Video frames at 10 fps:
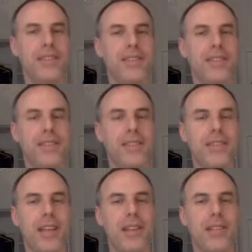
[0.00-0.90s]
in this
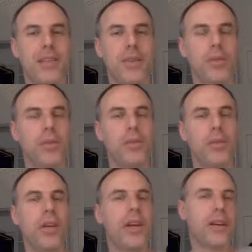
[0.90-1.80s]
sense? I mean, what do
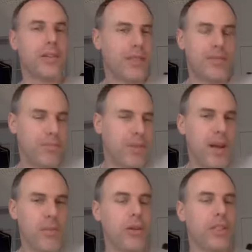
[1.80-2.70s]
you? Because
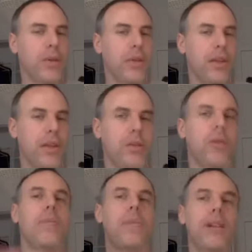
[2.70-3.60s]
I'm also thinking, you
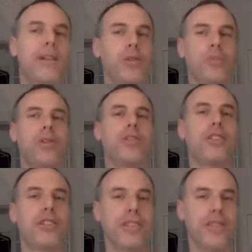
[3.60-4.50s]
know, I made a new
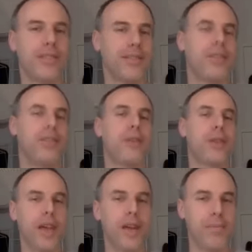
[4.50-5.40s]
project just, you know,
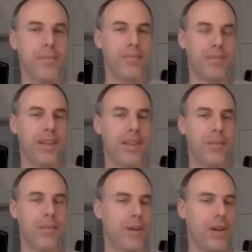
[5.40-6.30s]
came
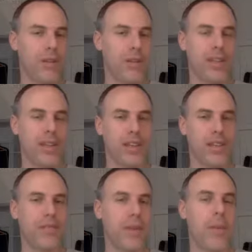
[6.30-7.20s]
on
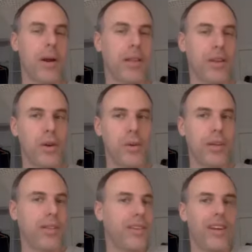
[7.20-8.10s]
stage a month ago,
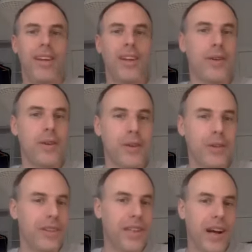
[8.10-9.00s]
but you
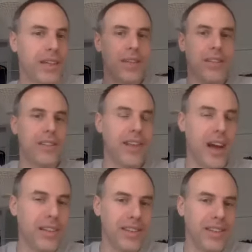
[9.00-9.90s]
know, the
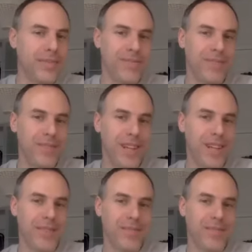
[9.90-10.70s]
other like